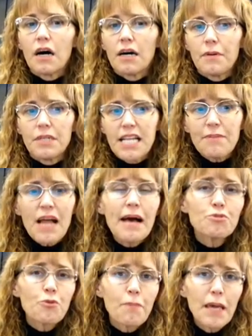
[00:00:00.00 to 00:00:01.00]

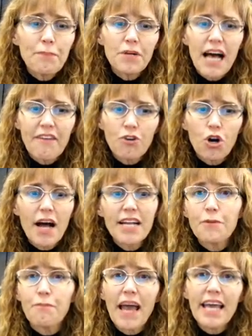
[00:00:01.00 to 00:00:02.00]
Sometimes when people have
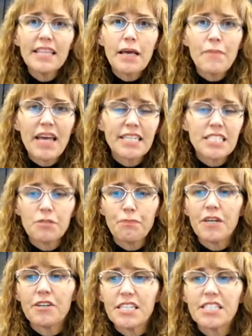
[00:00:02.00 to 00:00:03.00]
chronic pain, they may
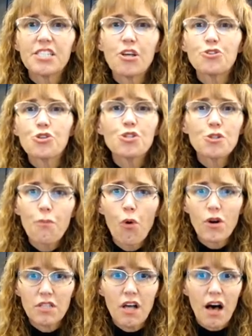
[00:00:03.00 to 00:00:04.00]
experience social
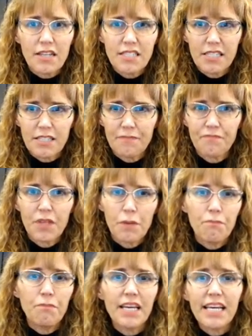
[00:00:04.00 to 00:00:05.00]
support loss
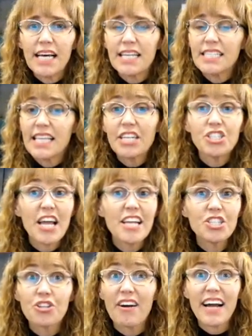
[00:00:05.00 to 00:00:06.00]
because they change
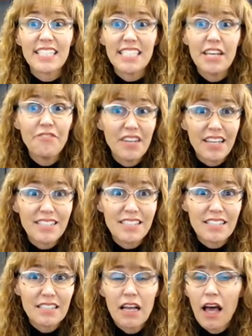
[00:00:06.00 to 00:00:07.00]
their
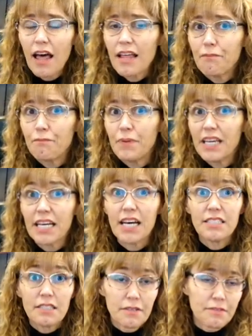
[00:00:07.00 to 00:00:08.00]
activities,
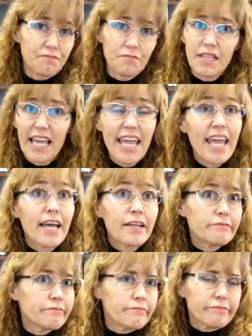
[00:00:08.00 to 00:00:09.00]
because they can't
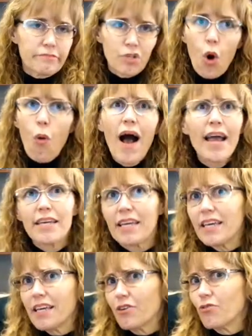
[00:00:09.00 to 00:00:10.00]
go
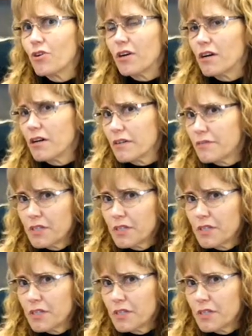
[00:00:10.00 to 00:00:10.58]
hiking or